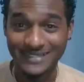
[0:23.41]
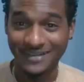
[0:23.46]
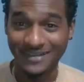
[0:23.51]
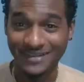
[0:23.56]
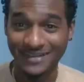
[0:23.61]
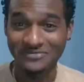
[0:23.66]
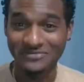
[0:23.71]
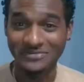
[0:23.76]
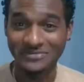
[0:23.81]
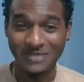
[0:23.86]

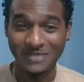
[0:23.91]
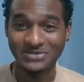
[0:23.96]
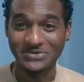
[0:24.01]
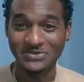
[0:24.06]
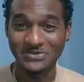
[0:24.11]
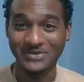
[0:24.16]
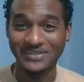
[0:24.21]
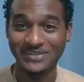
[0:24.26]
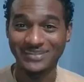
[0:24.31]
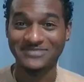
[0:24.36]
time I'm
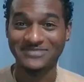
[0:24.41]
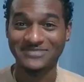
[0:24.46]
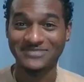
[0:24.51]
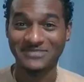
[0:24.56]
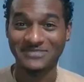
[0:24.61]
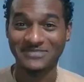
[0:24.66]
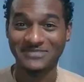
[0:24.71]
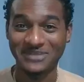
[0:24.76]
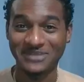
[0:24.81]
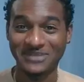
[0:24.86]
doing this
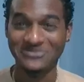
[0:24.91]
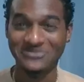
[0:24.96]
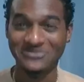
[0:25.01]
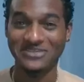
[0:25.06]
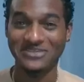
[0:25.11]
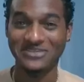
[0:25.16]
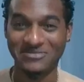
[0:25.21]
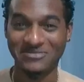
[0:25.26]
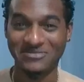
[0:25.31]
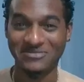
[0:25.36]
video for the
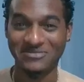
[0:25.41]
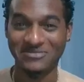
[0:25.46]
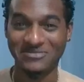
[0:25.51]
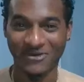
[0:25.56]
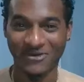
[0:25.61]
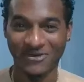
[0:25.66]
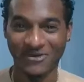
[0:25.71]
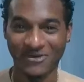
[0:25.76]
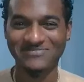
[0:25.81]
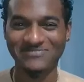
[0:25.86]
morning
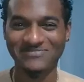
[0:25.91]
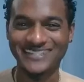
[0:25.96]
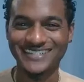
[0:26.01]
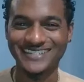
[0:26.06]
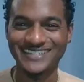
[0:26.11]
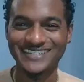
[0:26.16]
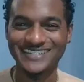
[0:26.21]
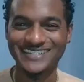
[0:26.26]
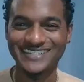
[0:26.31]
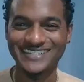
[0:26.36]
because